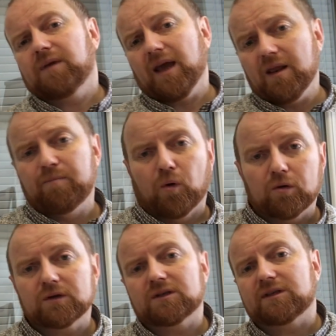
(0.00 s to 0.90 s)
Get the
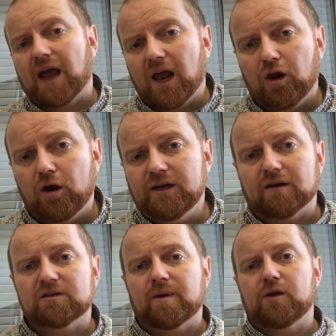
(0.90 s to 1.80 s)
book, start learning
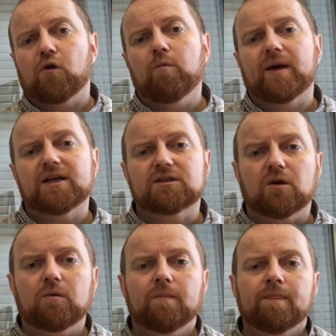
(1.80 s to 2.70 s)
how to make your own baits.
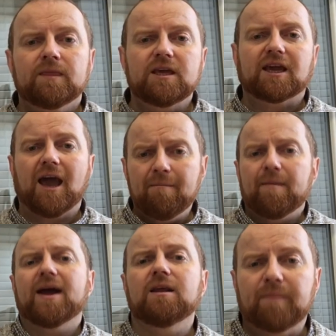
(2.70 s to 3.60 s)
So you can
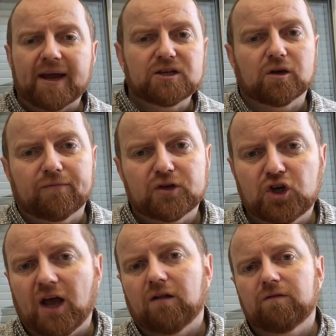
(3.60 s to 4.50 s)
buy the baits off the
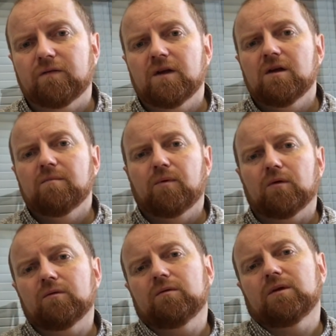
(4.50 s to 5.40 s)
shelf,
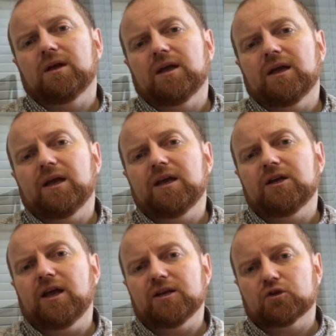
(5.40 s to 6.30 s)
but
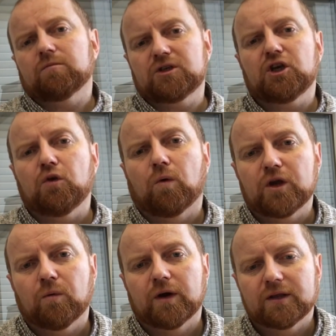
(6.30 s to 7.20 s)
it's up to you what
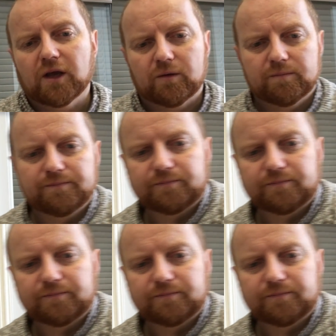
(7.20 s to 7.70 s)
you want to do.